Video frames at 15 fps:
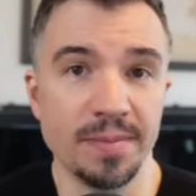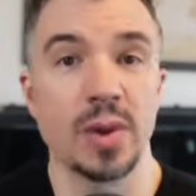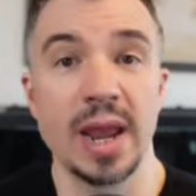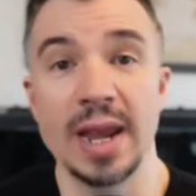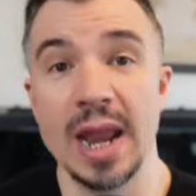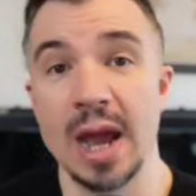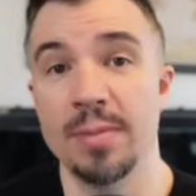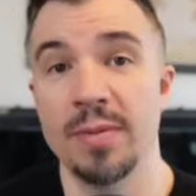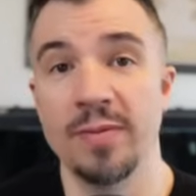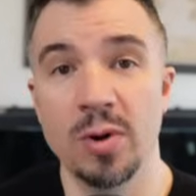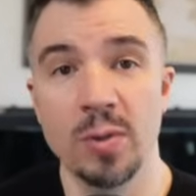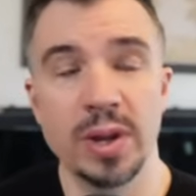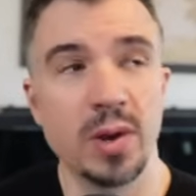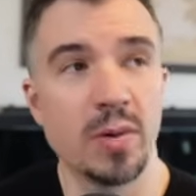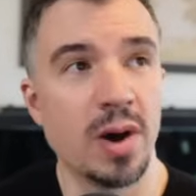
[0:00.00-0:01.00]
Okay, now
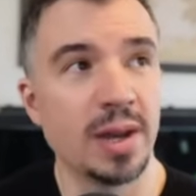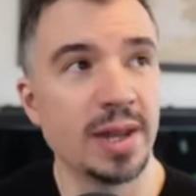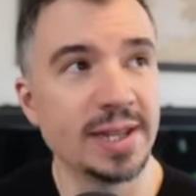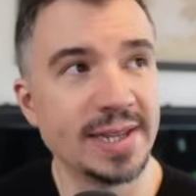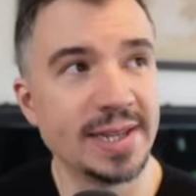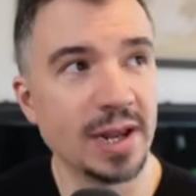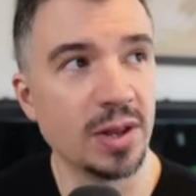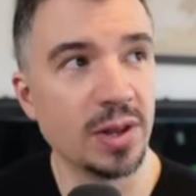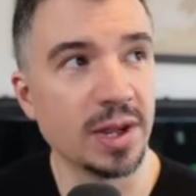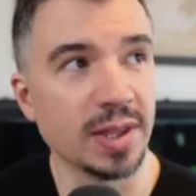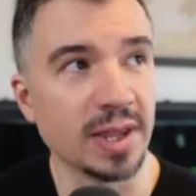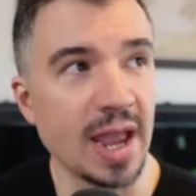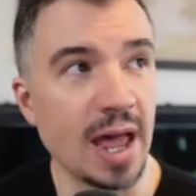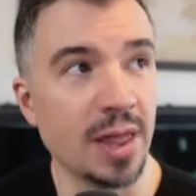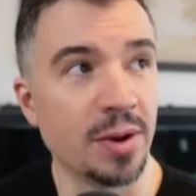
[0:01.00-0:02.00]
before we go on, let's take a look at
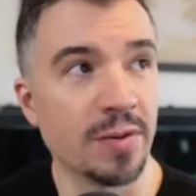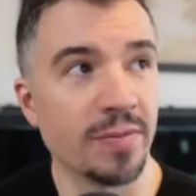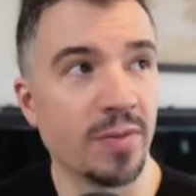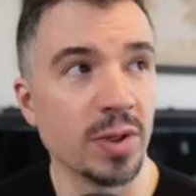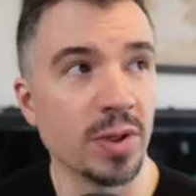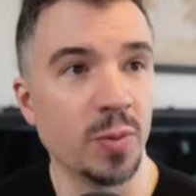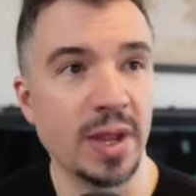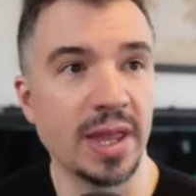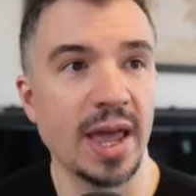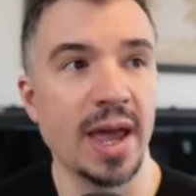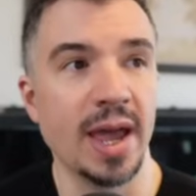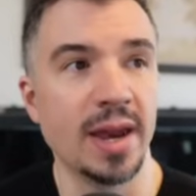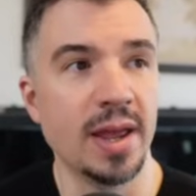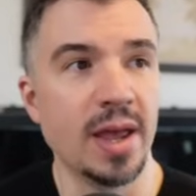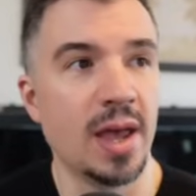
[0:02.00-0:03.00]
the calendar the week
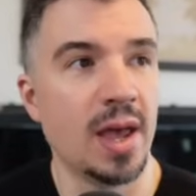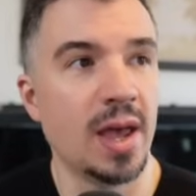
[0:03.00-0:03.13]
ahead.